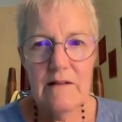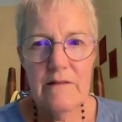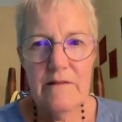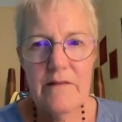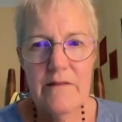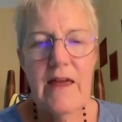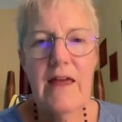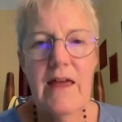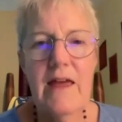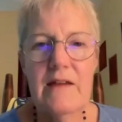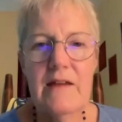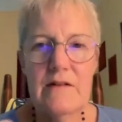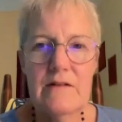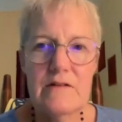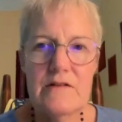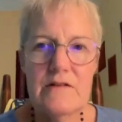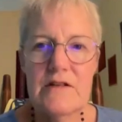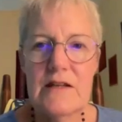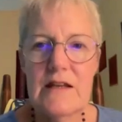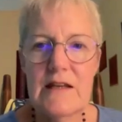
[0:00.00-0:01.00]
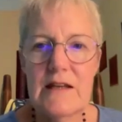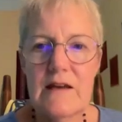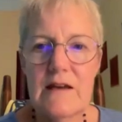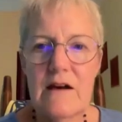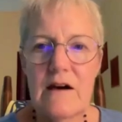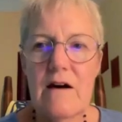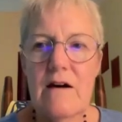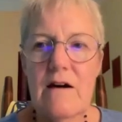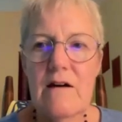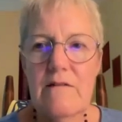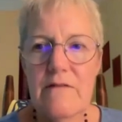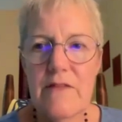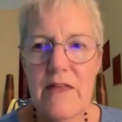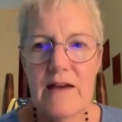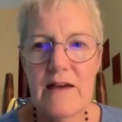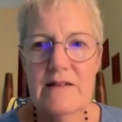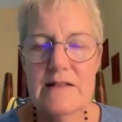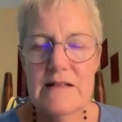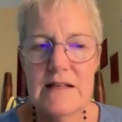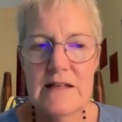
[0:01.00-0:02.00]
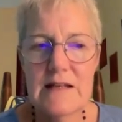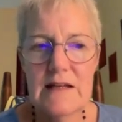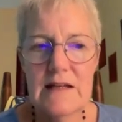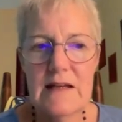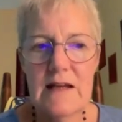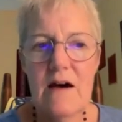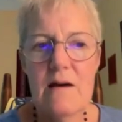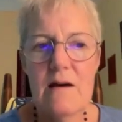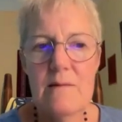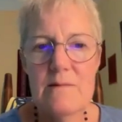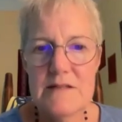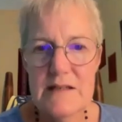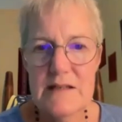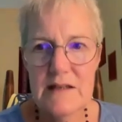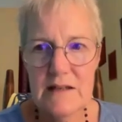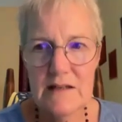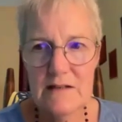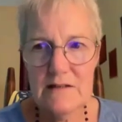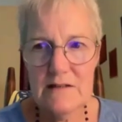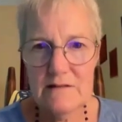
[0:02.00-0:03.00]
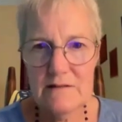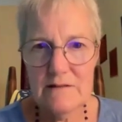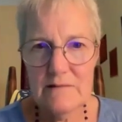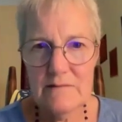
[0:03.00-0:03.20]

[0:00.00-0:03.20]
the energy of that deity comes in.